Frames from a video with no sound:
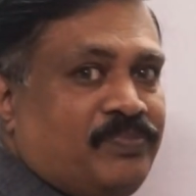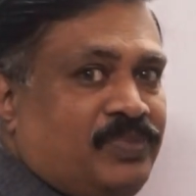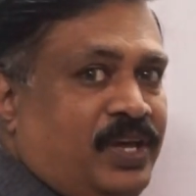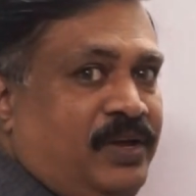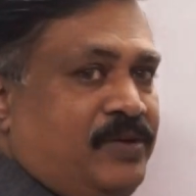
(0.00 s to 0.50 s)

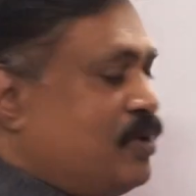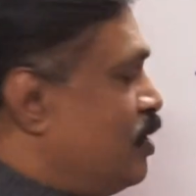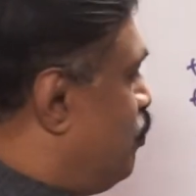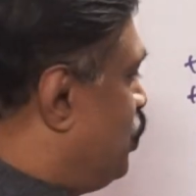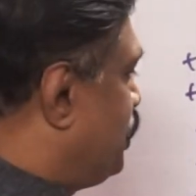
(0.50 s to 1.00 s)
the
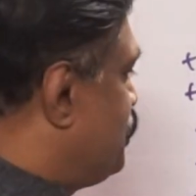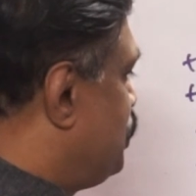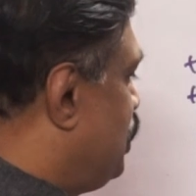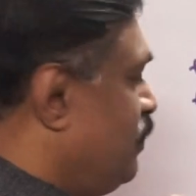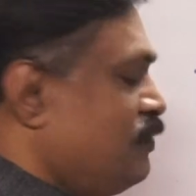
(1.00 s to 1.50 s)

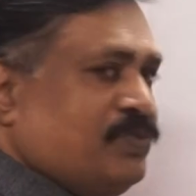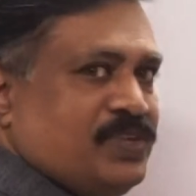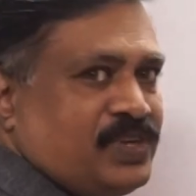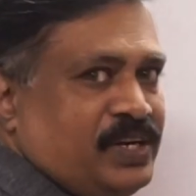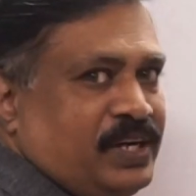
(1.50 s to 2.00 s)
potential of
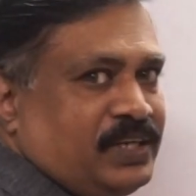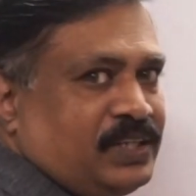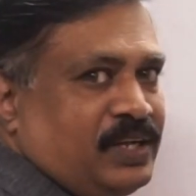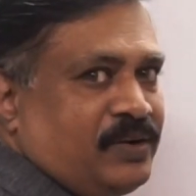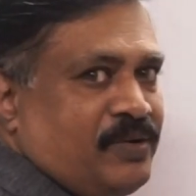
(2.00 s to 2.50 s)
this
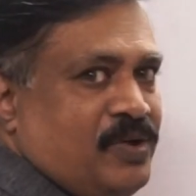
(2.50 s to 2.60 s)
conductor.